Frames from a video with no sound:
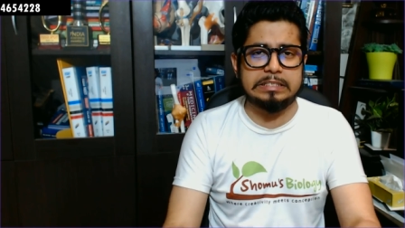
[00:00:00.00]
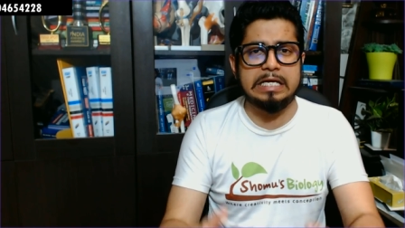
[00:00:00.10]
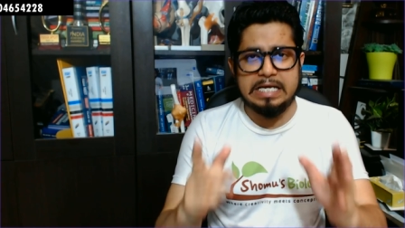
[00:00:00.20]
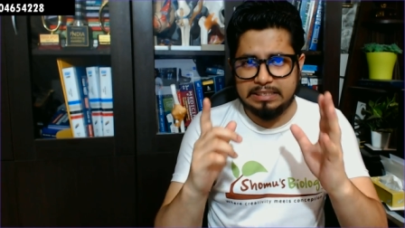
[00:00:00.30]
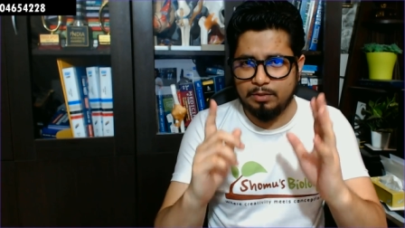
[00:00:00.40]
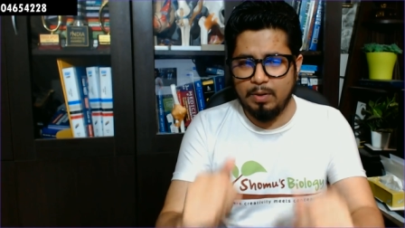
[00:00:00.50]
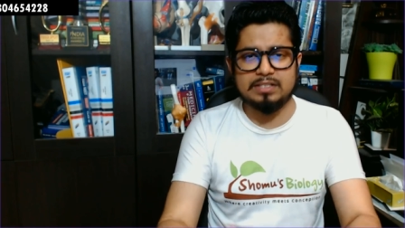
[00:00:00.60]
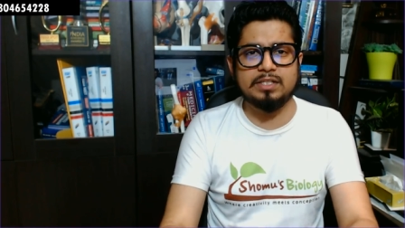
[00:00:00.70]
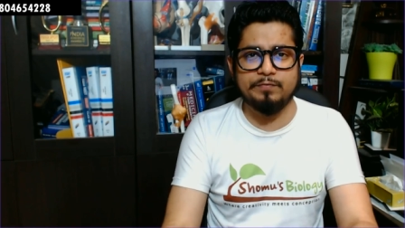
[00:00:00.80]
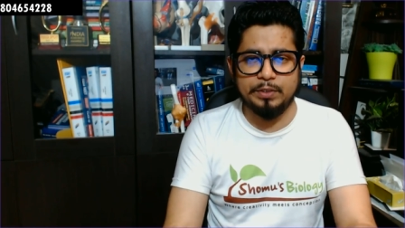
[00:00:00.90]
then watch the
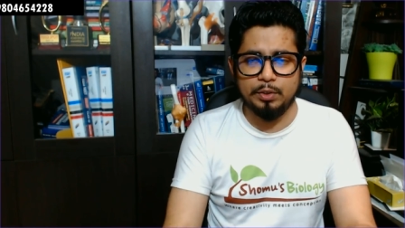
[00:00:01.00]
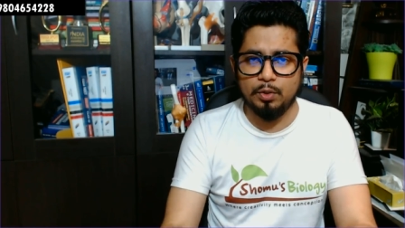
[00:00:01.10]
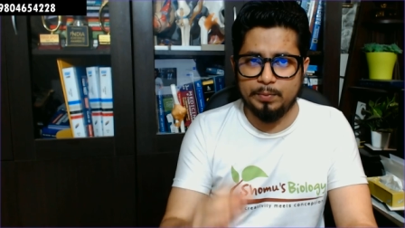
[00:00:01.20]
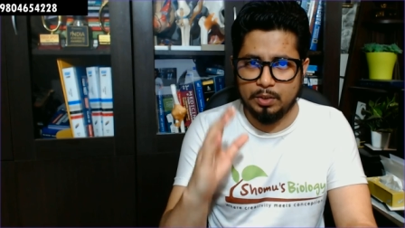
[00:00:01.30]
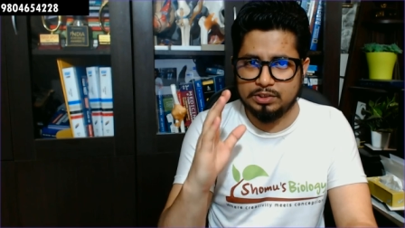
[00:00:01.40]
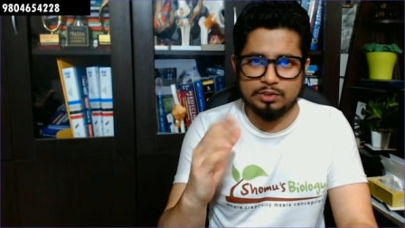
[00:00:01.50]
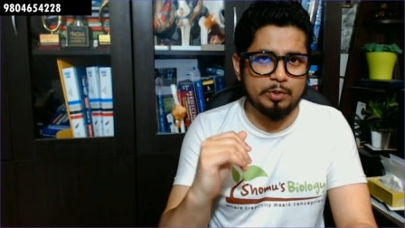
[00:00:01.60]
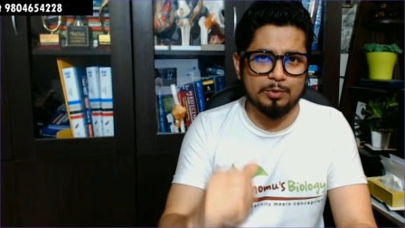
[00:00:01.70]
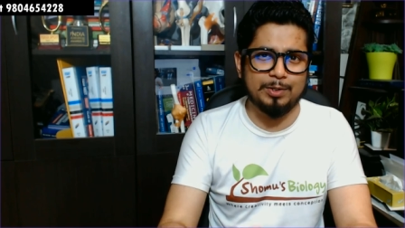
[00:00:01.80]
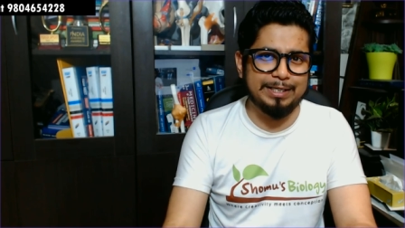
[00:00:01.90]
video because it's going to
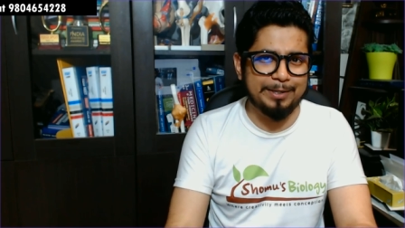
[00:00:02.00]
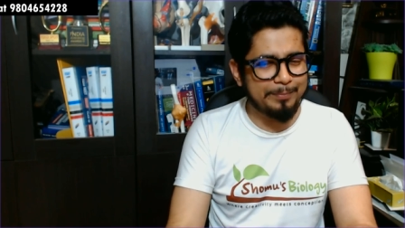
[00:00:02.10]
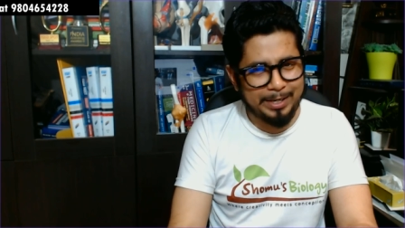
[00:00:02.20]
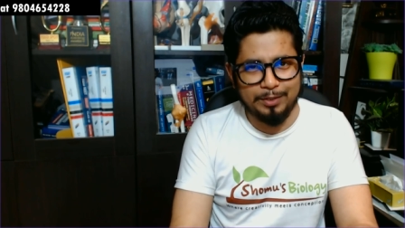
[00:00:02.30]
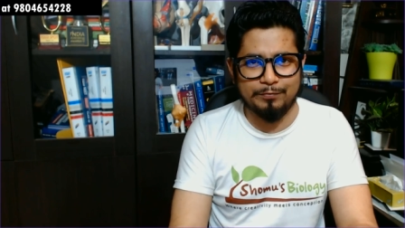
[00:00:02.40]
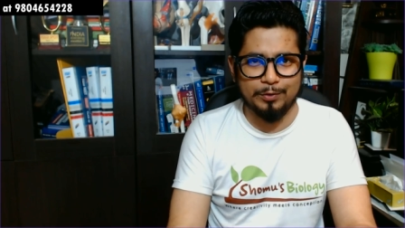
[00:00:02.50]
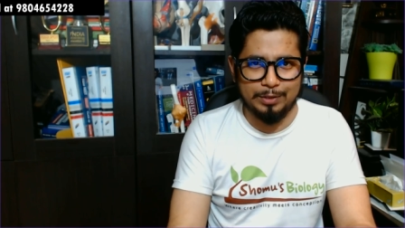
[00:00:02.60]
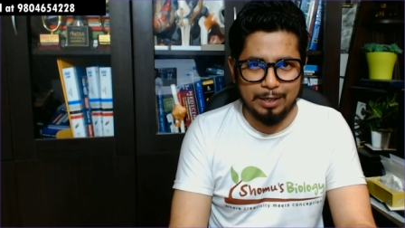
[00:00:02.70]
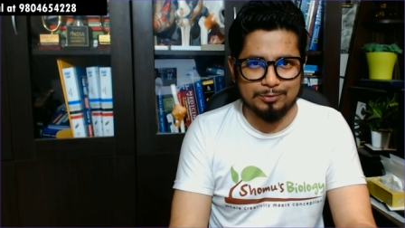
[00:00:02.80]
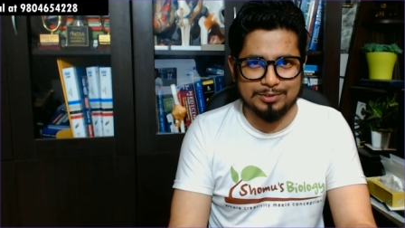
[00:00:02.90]
clear many of your doubts.